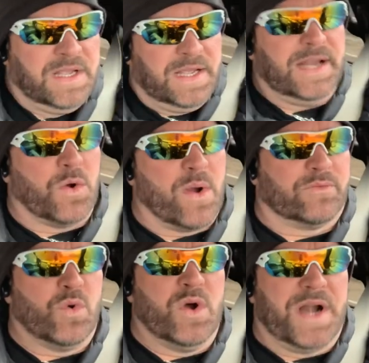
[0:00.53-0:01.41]
Hello,
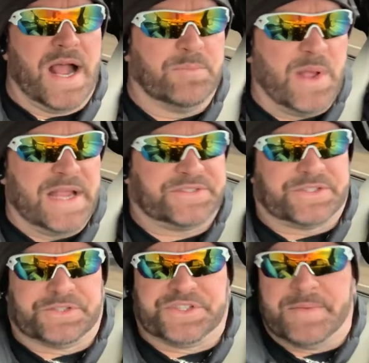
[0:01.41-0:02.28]
everyone. I am
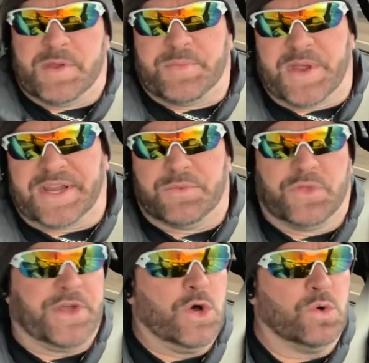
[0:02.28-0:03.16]
Pastor Jimmy Pickett
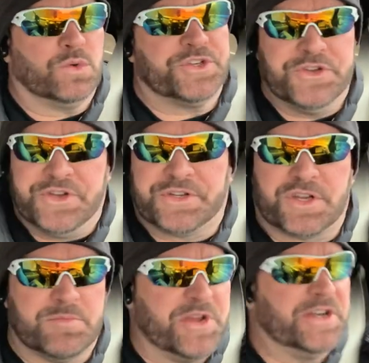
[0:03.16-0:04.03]
with Old Union
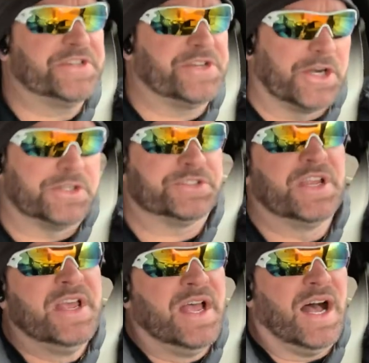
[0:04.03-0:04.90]
Community Church.
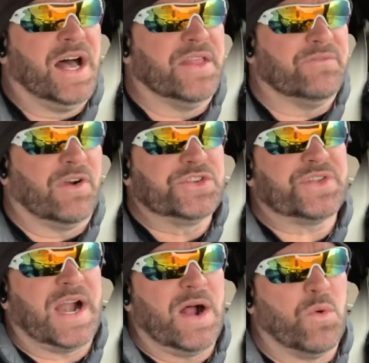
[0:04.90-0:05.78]
Uh, the verse
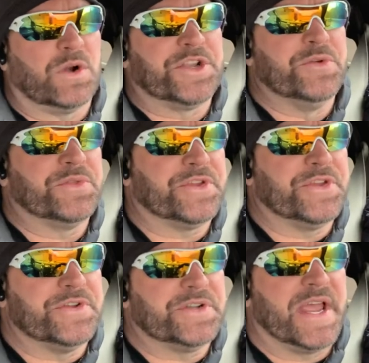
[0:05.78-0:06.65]
that I want to do with
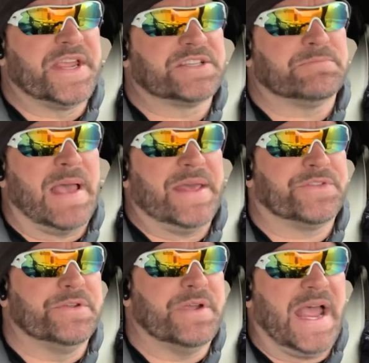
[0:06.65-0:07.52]
you today is
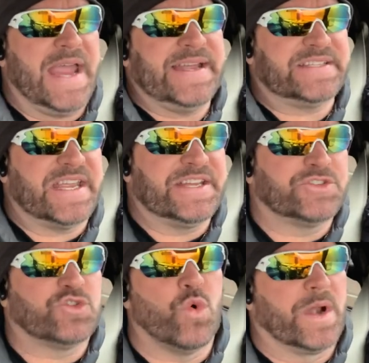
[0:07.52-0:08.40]
Matthew
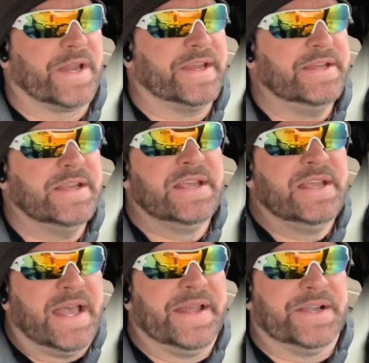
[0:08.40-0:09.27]
18 20,
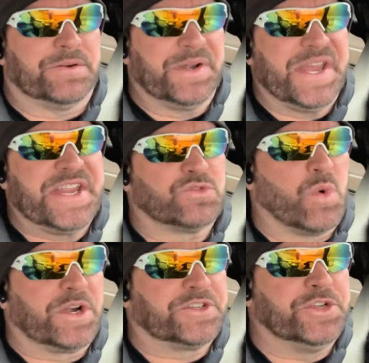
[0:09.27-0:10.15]
and it reads,
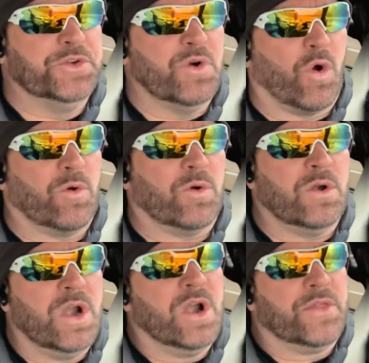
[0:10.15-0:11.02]
Where two or
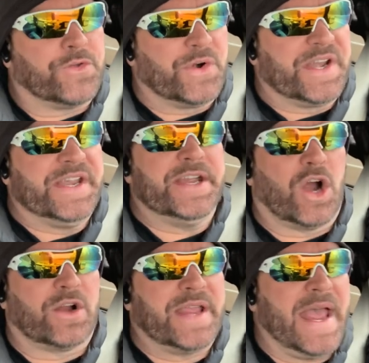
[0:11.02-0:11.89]
three
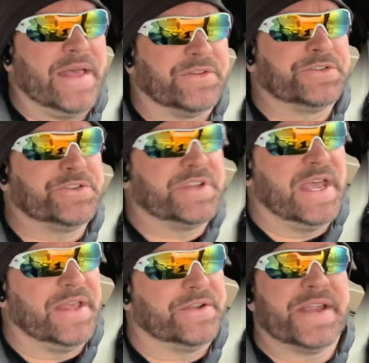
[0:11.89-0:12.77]
are gathered
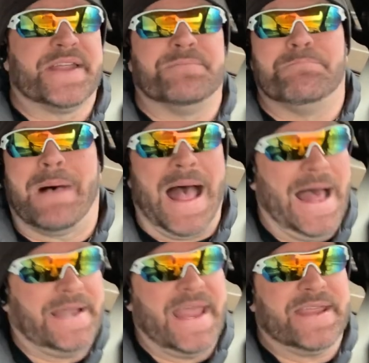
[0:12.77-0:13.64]
together in
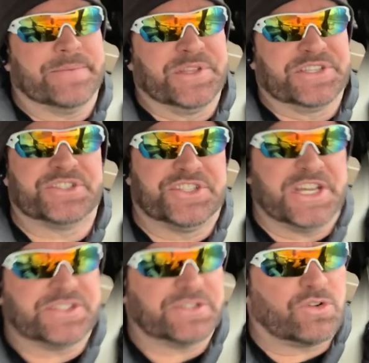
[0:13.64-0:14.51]
my name, this is
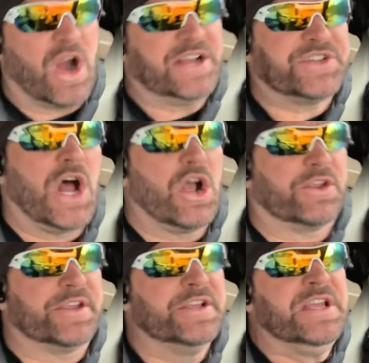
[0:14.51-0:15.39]
Jesus Christ
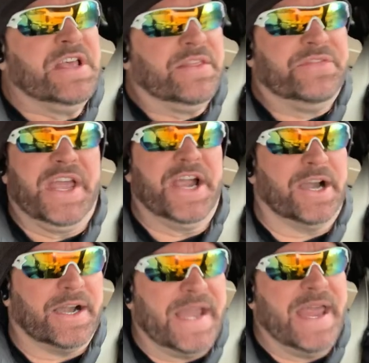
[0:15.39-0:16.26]
talking,
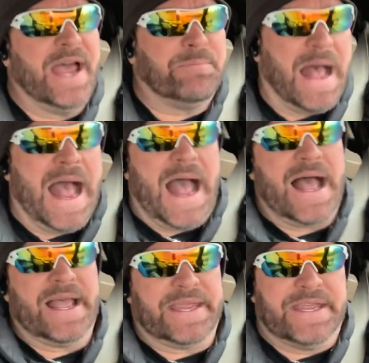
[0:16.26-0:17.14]
there am
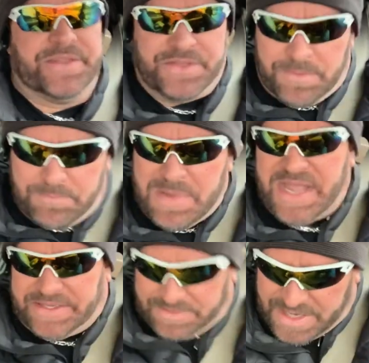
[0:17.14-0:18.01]
I in the,
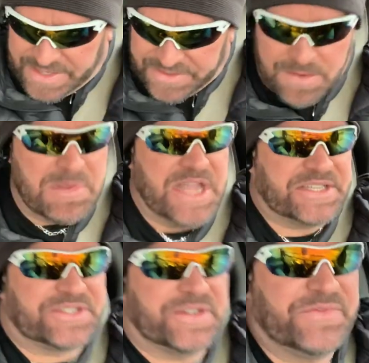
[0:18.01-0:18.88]
min- in the
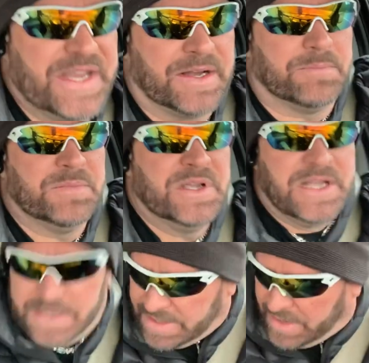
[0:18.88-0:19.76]
midst of them.